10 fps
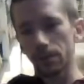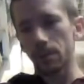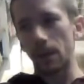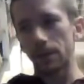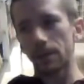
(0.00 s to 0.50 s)

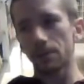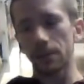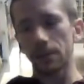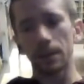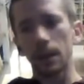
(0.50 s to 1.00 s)
to my
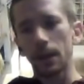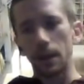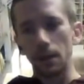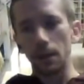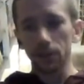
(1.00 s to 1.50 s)
attention.
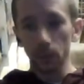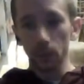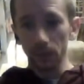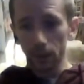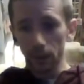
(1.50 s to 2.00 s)
And basically
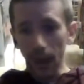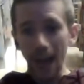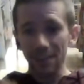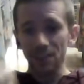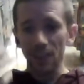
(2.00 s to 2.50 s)
with Dill,
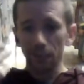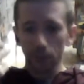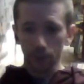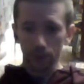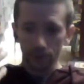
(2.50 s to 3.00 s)
I set
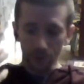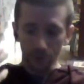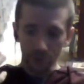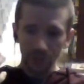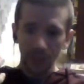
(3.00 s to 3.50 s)
their, their
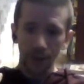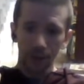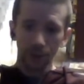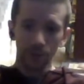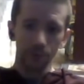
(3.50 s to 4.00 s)

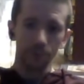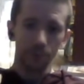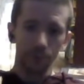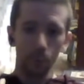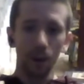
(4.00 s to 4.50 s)
scanner to,
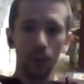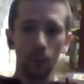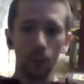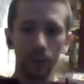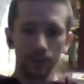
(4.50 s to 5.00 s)
to what I
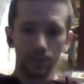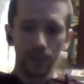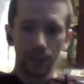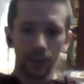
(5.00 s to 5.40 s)
want it to be.